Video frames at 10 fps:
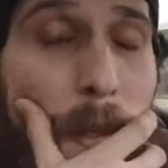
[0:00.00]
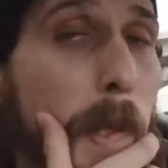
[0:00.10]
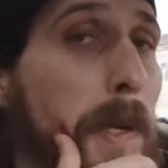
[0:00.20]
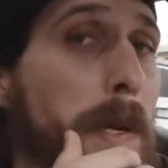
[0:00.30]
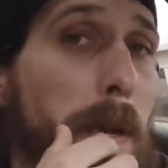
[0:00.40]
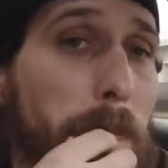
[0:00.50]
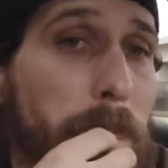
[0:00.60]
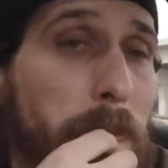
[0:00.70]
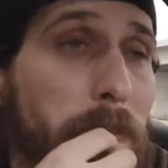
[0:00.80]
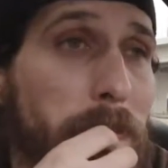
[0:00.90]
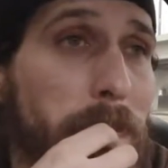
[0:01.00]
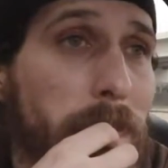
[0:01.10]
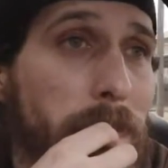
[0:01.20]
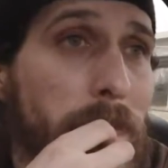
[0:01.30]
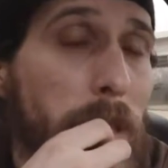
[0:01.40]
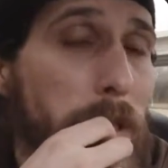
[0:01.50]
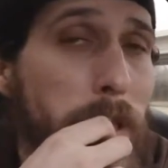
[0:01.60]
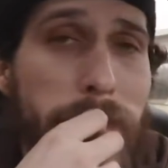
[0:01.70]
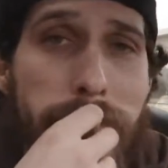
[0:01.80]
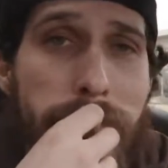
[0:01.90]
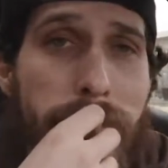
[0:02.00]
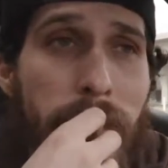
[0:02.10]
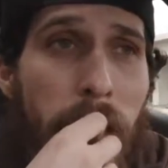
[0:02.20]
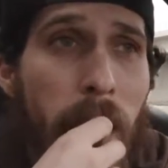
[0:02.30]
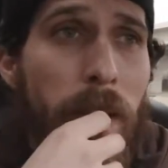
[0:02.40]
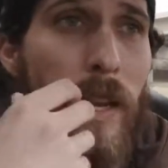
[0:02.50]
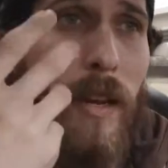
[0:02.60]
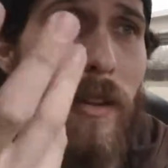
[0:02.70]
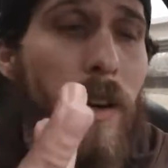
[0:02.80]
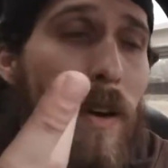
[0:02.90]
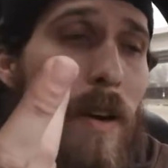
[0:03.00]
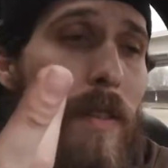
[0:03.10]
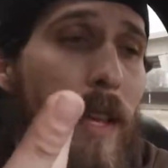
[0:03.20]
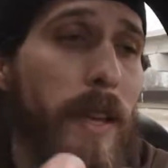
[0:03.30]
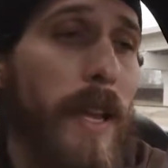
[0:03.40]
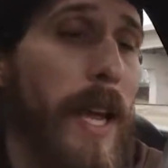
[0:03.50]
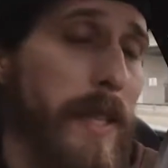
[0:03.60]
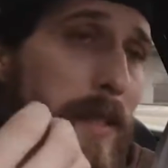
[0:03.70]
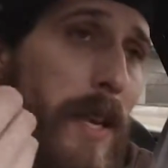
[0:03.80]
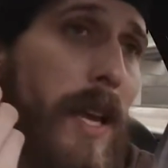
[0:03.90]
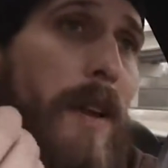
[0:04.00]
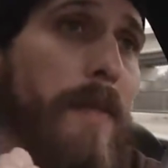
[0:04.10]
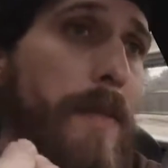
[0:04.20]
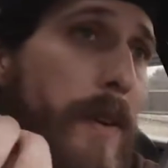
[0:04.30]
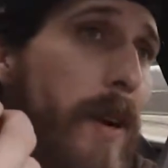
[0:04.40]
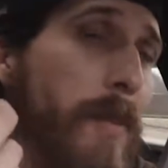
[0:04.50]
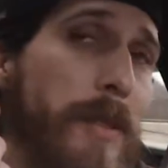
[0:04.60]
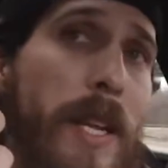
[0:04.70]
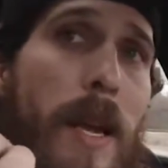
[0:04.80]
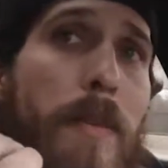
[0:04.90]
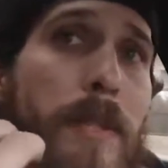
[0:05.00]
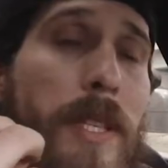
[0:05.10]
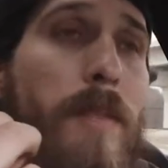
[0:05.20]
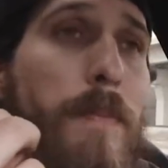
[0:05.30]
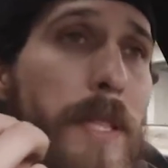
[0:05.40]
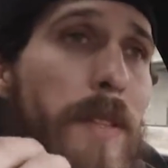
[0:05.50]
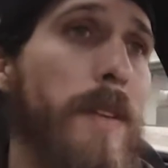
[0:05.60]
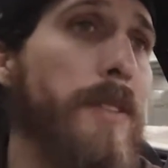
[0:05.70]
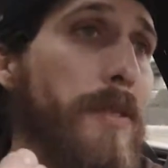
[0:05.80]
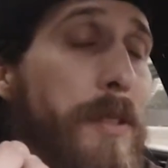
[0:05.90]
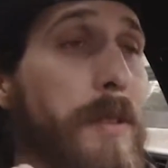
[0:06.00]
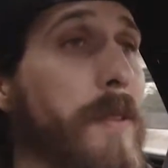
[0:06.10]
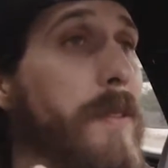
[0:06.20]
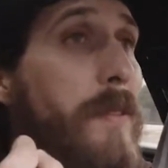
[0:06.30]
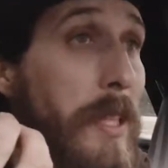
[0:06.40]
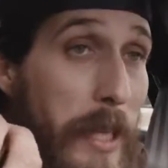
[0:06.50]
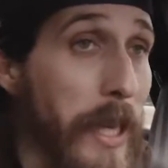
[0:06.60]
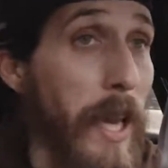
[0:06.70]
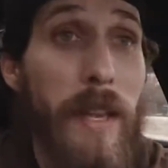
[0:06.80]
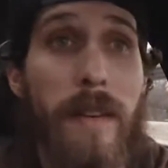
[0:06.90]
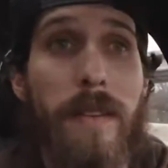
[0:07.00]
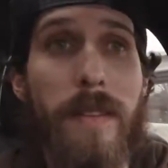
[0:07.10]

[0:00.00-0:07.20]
I don't know. Is it? You got a car that has almost every single piece of luxury you could get.